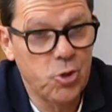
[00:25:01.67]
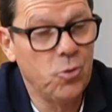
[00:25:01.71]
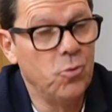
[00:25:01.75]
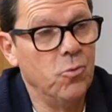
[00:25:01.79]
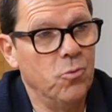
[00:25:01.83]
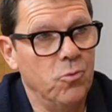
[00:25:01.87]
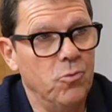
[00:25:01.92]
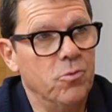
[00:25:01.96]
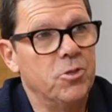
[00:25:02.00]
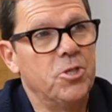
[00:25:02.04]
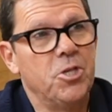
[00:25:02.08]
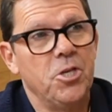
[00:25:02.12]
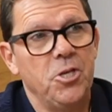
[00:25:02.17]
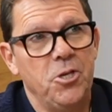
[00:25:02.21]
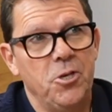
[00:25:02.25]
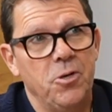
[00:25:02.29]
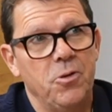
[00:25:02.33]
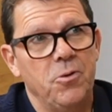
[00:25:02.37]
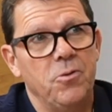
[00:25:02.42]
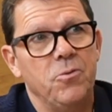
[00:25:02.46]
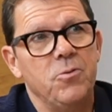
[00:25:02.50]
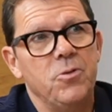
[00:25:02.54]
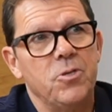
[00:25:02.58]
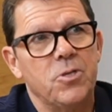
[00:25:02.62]
tool to
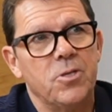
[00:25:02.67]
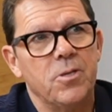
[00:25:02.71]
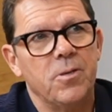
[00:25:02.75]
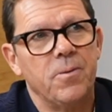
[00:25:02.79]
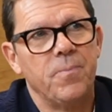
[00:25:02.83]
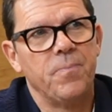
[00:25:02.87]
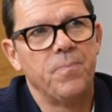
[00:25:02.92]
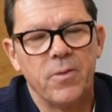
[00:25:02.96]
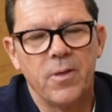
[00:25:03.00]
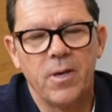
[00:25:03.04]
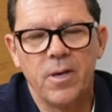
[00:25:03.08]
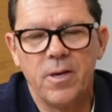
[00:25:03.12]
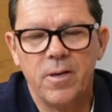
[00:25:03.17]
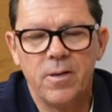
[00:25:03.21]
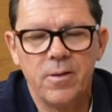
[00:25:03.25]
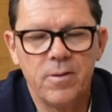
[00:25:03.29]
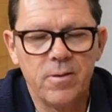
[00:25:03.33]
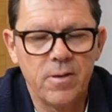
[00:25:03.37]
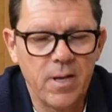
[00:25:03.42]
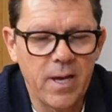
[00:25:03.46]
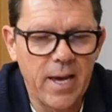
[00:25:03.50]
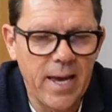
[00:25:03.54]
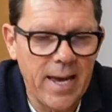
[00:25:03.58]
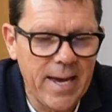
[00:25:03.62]
use
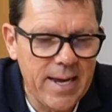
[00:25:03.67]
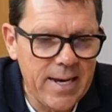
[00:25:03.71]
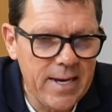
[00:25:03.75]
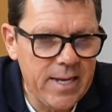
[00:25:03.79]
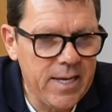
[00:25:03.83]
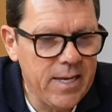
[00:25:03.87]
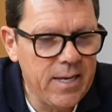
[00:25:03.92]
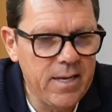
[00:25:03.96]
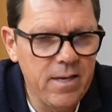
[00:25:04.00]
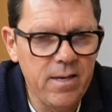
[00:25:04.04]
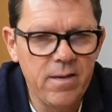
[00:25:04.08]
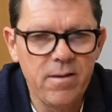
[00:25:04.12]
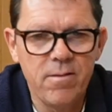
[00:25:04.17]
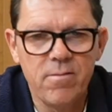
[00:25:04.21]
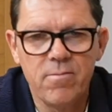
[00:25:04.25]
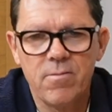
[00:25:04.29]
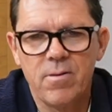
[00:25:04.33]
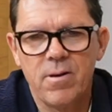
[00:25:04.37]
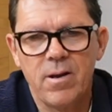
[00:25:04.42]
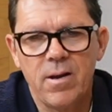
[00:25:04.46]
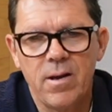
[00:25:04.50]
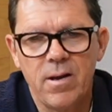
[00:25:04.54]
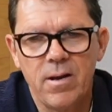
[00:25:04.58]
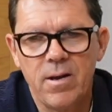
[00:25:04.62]
that any
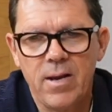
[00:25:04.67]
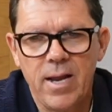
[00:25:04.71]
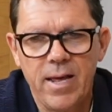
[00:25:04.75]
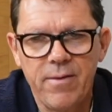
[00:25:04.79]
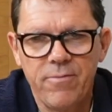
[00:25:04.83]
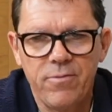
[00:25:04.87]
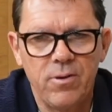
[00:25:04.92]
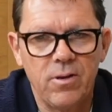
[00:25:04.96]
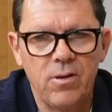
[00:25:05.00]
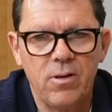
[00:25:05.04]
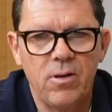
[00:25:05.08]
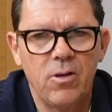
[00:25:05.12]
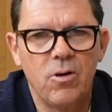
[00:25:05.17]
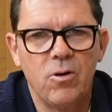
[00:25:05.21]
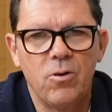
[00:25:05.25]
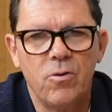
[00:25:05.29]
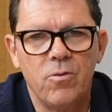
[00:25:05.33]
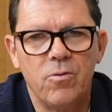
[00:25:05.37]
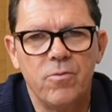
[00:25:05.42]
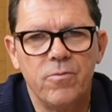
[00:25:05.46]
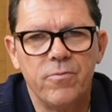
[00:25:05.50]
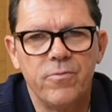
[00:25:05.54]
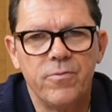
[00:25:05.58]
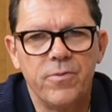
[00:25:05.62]
level
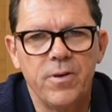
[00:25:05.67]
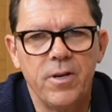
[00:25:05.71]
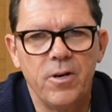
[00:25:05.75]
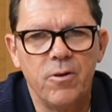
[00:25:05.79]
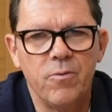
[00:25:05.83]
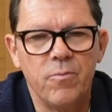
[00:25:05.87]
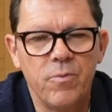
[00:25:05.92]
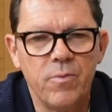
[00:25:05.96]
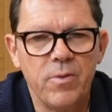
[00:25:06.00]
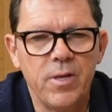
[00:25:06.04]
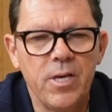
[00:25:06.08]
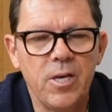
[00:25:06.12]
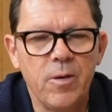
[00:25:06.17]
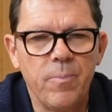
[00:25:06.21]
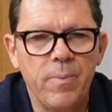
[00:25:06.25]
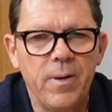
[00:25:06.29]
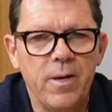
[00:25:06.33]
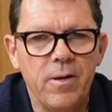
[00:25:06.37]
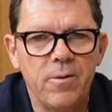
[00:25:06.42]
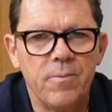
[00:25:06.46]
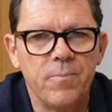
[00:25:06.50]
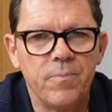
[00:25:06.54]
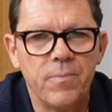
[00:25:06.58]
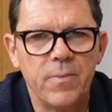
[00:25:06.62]
of, if we think
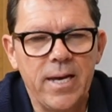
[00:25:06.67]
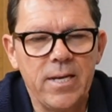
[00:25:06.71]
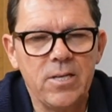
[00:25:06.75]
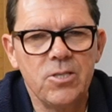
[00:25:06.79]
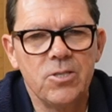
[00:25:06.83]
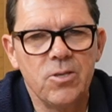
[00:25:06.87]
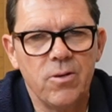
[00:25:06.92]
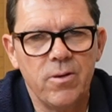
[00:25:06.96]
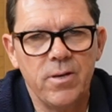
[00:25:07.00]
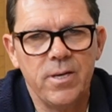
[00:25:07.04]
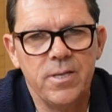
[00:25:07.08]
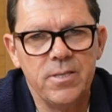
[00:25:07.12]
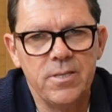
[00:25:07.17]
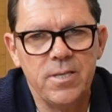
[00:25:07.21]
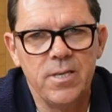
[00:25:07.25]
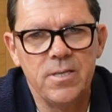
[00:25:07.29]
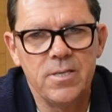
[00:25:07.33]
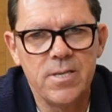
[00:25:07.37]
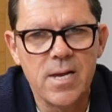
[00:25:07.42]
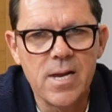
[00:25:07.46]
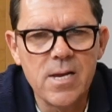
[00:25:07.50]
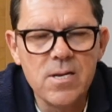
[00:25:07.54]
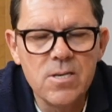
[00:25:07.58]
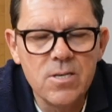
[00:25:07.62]
about anxiety
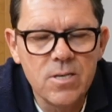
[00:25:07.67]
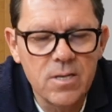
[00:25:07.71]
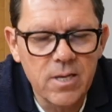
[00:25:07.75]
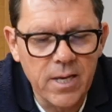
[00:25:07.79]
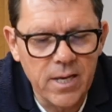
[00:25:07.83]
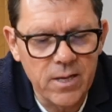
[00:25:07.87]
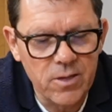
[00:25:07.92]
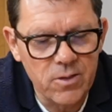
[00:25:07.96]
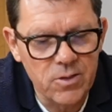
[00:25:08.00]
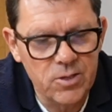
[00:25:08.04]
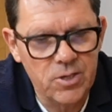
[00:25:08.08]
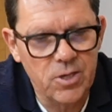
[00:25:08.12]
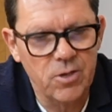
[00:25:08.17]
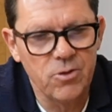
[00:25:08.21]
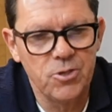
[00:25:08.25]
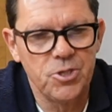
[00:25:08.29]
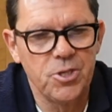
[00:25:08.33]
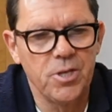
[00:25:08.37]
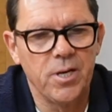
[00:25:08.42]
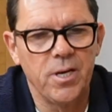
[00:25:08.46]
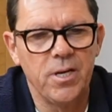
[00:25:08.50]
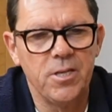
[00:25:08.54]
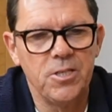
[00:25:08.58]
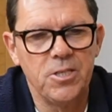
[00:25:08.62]
tends to get
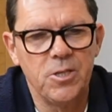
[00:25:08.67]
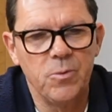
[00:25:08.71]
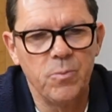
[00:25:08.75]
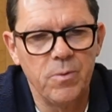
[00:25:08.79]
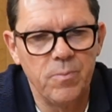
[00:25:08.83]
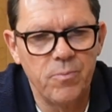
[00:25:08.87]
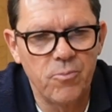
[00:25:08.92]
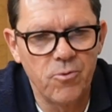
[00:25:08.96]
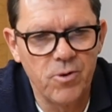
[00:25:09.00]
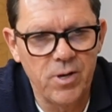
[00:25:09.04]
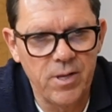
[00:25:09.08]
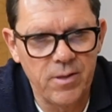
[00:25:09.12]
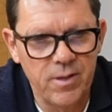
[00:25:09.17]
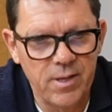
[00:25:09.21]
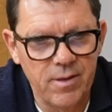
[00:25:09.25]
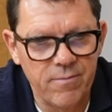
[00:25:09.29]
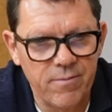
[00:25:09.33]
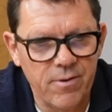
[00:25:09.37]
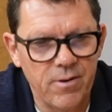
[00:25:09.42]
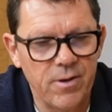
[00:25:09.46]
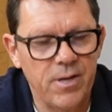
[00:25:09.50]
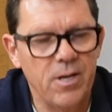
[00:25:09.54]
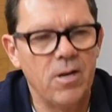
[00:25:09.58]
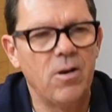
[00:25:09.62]
associated with breathing
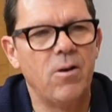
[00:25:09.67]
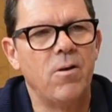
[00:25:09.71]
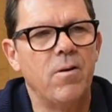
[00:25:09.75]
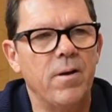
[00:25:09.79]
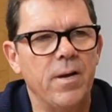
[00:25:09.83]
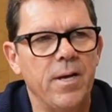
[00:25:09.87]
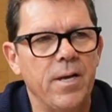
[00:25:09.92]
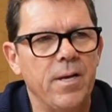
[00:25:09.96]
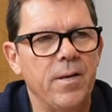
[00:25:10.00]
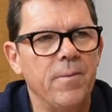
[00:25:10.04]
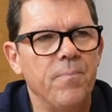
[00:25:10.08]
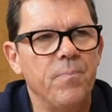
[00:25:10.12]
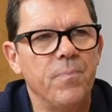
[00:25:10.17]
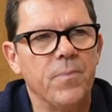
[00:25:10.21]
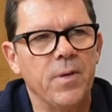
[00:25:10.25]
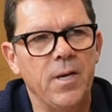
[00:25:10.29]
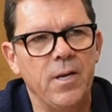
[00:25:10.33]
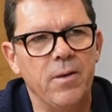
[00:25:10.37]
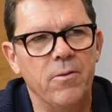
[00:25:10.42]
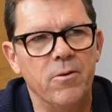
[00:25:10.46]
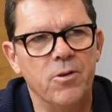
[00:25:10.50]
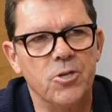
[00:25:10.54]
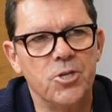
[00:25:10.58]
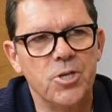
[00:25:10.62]
very high
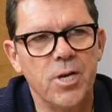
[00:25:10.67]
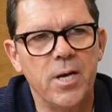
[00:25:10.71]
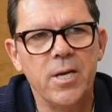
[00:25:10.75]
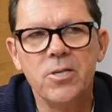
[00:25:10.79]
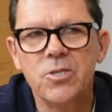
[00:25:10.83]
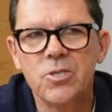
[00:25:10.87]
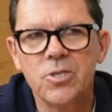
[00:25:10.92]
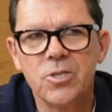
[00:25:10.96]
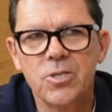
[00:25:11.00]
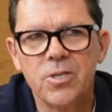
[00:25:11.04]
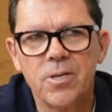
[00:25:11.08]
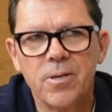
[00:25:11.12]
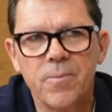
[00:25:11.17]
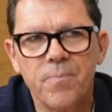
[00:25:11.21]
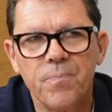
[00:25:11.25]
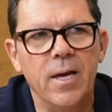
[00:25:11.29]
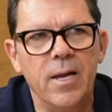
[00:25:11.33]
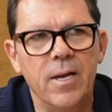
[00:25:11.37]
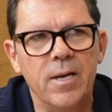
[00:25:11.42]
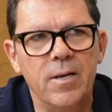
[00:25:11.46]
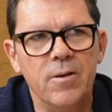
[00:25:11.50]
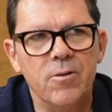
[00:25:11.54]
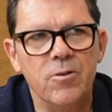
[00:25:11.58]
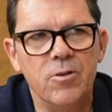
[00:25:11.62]
in the chest.
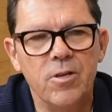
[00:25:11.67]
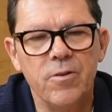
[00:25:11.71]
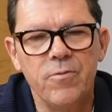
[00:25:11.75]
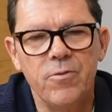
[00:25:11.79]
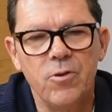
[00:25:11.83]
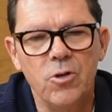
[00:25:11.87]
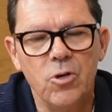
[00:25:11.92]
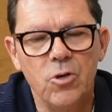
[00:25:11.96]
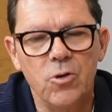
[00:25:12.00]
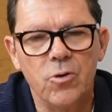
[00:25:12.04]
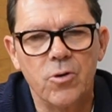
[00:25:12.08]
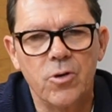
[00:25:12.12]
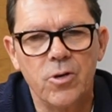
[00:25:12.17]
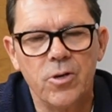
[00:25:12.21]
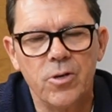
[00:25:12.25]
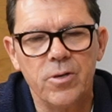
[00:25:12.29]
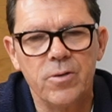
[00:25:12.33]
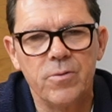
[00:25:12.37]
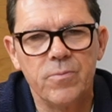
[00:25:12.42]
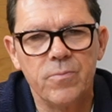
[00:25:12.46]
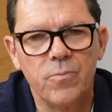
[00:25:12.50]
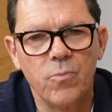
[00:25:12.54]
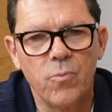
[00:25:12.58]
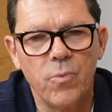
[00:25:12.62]
And if you look
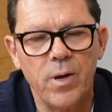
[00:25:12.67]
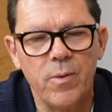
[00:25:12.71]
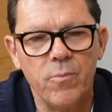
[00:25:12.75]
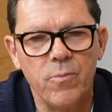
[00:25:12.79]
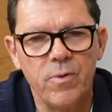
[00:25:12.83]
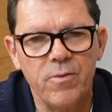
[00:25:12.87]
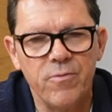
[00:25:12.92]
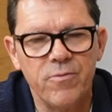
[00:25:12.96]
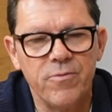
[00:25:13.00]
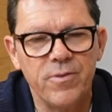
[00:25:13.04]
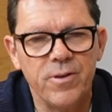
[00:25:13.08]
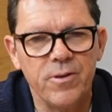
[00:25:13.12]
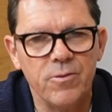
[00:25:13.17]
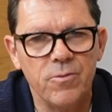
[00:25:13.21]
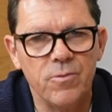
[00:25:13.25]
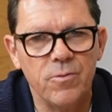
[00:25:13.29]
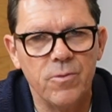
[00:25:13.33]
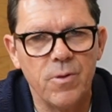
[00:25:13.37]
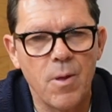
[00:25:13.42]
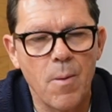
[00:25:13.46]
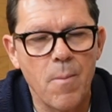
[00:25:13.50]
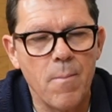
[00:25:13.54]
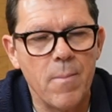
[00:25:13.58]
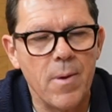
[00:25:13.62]
at when we
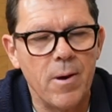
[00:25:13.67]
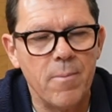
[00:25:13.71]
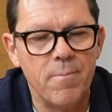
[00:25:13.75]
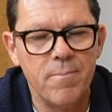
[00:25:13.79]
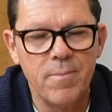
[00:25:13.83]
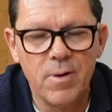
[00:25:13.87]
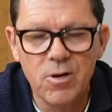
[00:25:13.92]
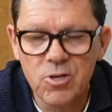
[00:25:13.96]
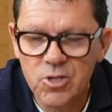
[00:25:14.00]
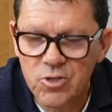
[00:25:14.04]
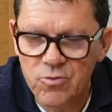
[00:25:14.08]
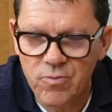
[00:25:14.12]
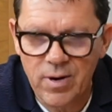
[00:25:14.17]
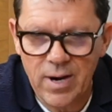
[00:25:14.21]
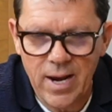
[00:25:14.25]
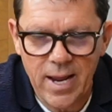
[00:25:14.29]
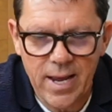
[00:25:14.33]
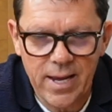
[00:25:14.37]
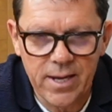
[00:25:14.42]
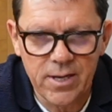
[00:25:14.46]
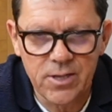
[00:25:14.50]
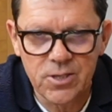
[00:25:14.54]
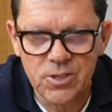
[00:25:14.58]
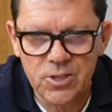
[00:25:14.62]
feel most
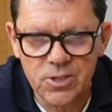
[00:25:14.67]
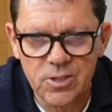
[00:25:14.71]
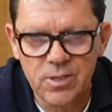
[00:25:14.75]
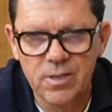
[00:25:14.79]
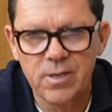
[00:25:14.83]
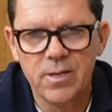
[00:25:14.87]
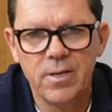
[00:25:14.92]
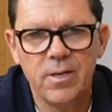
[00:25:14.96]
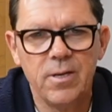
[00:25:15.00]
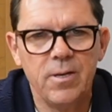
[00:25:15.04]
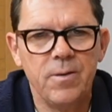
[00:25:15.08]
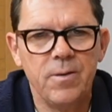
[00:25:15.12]
relaxed,